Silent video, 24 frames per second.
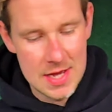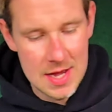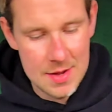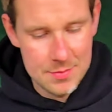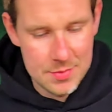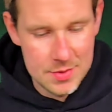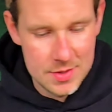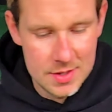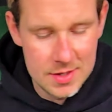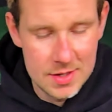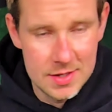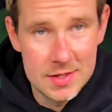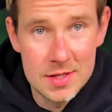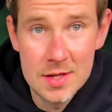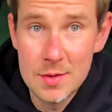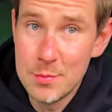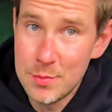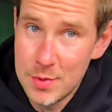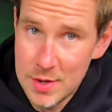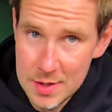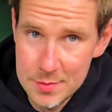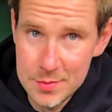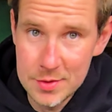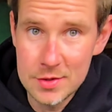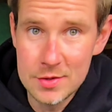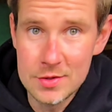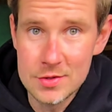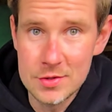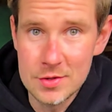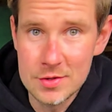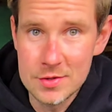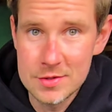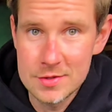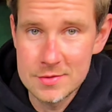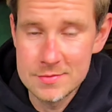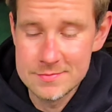up in a barbecue
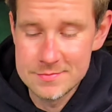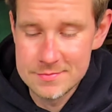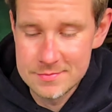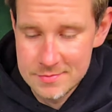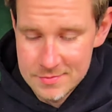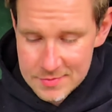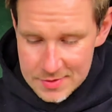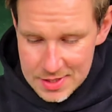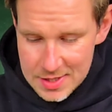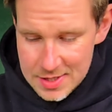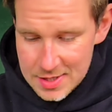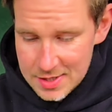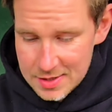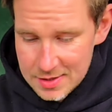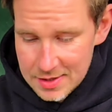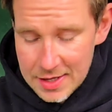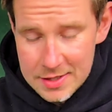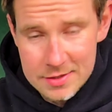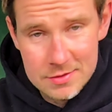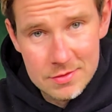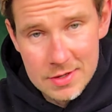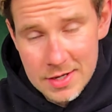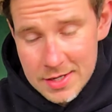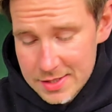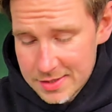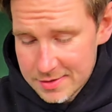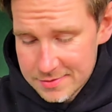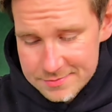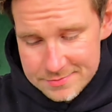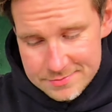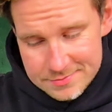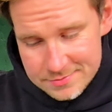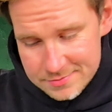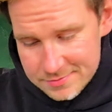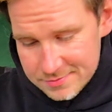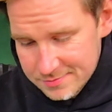sauce. That's right.
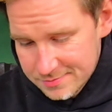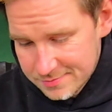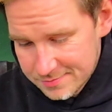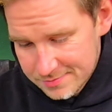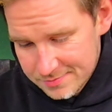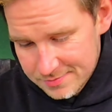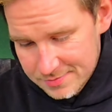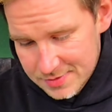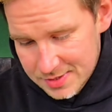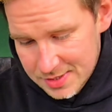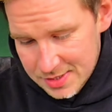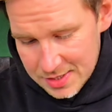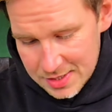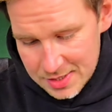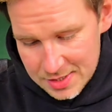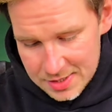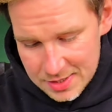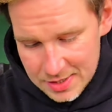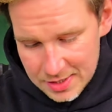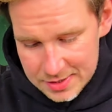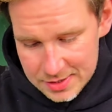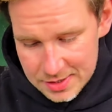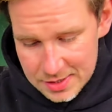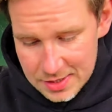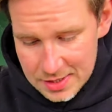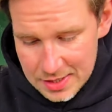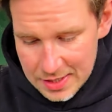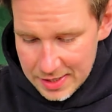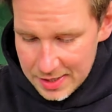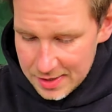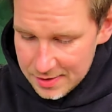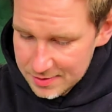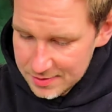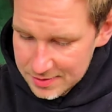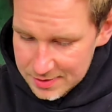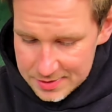I didn't
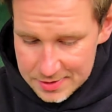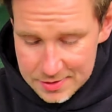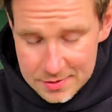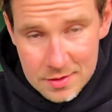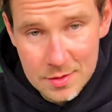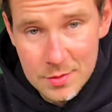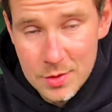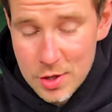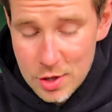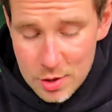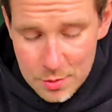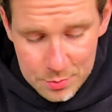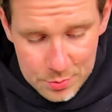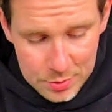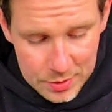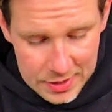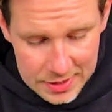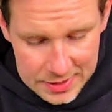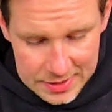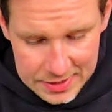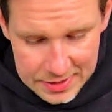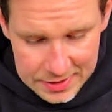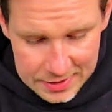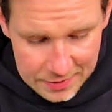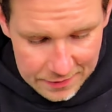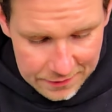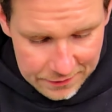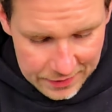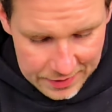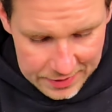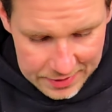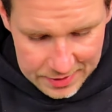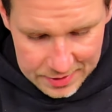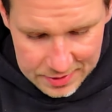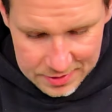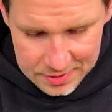lie. It's gonna be completely
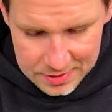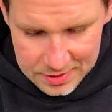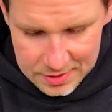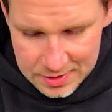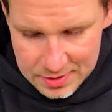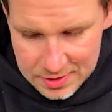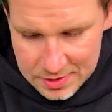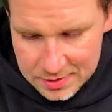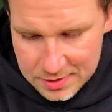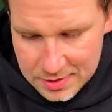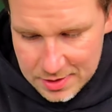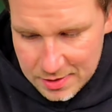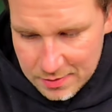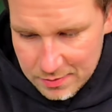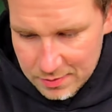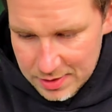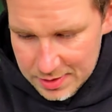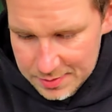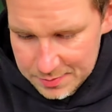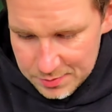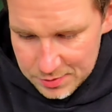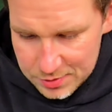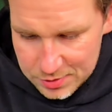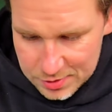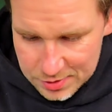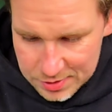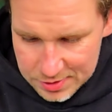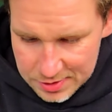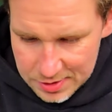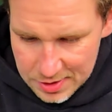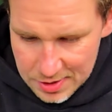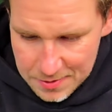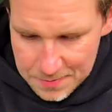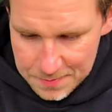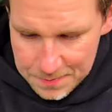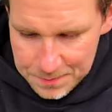different. Now let me just